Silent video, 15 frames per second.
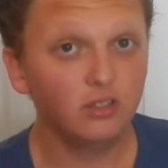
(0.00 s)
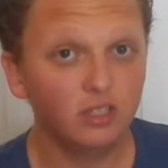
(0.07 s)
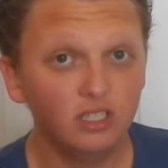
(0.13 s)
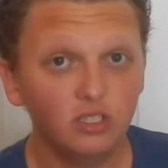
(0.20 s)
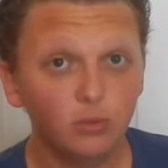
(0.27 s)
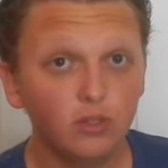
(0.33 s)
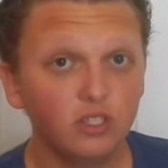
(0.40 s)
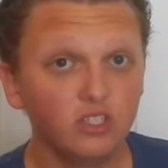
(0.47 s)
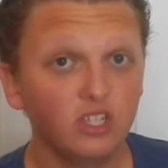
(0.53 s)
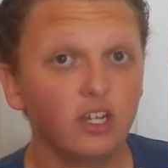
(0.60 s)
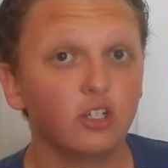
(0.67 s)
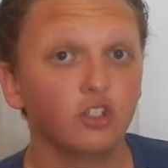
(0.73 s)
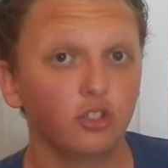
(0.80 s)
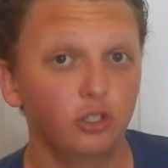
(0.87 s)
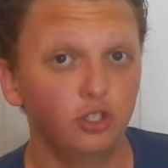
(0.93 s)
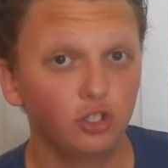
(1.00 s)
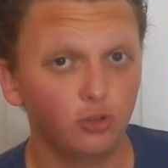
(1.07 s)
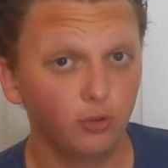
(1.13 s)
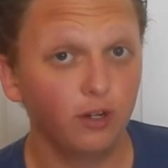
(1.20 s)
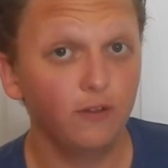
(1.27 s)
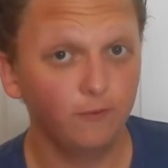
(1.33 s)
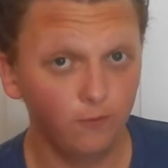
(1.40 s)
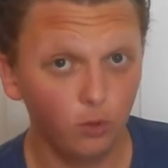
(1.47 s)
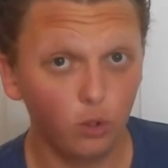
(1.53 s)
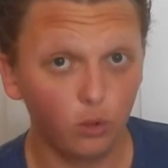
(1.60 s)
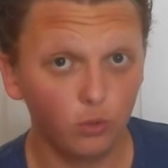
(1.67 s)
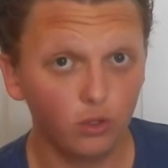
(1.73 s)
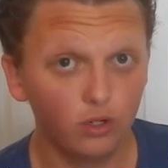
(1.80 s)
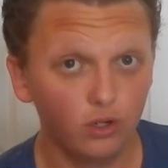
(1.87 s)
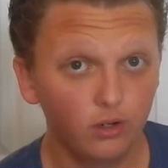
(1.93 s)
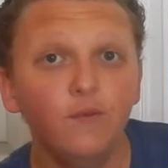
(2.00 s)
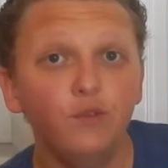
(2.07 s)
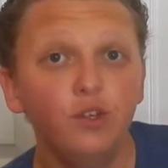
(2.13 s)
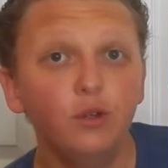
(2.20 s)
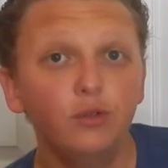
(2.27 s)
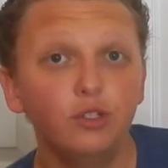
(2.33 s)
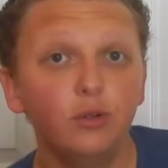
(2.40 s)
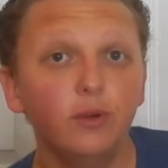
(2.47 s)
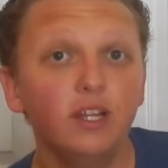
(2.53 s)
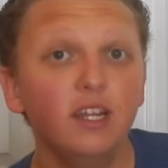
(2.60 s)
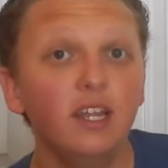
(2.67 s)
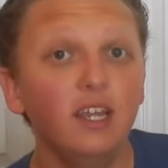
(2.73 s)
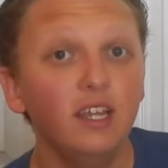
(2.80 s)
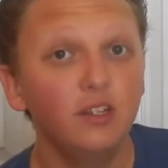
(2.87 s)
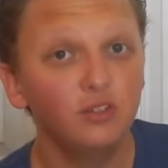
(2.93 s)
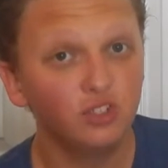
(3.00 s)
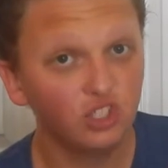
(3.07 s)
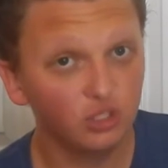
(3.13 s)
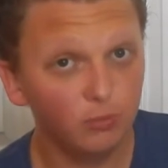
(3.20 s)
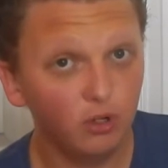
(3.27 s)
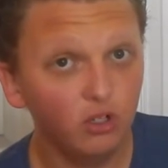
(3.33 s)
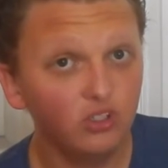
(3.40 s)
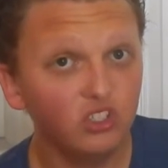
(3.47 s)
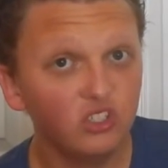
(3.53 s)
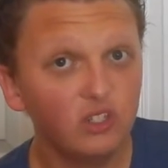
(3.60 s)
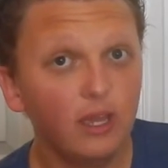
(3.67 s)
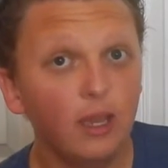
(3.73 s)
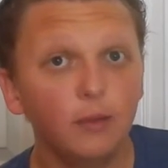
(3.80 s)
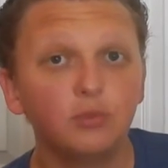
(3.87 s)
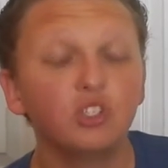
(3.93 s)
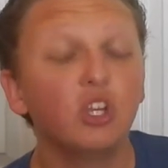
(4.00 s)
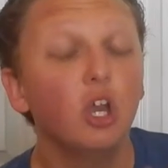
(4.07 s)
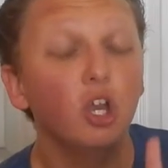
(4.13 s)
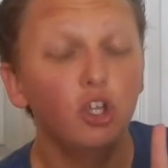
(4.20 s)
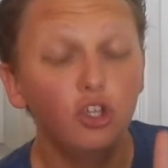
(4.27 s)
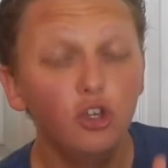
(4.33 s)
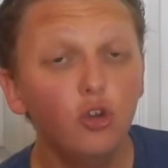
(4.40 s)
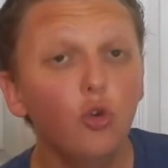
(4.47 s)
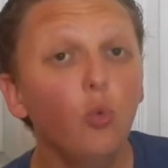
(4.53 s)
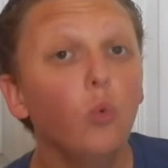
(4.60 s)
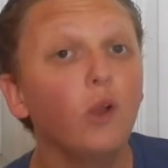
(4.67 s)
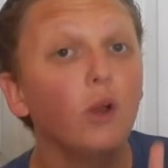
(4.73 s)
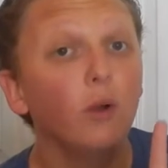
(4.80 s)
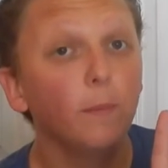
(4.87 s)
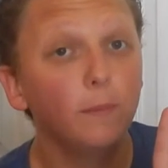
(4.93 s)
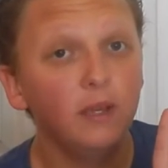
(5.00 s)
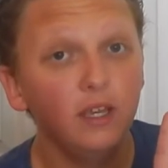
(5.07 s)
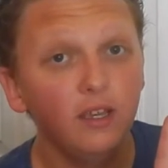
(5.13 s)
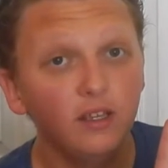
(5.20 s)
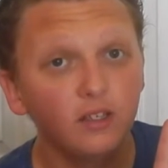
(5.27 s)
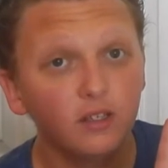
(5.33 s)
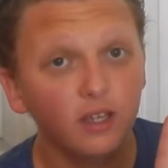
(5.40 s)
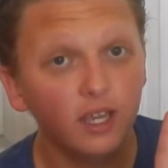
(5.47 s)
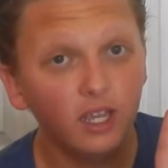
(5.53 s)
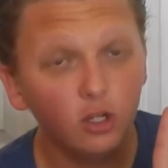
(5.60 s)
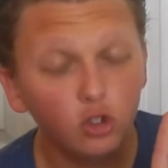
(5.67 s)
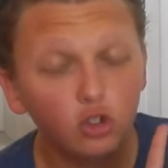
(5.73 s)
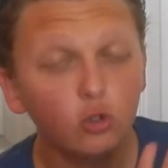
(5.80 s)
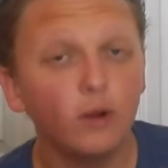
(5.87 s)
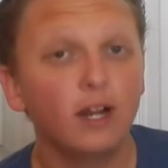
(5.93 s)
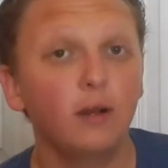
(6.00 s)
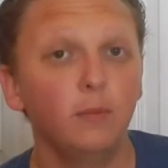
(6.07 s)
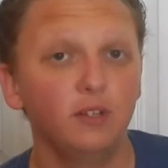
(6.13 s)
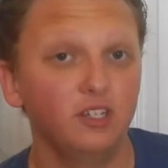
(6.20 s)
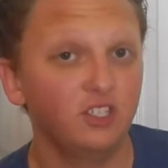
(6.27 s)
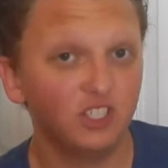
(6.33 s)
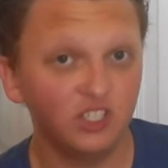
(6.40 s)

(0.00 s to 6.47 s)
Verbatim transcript: This one is actually straightforward. If you do it in small steps, you will be incredibly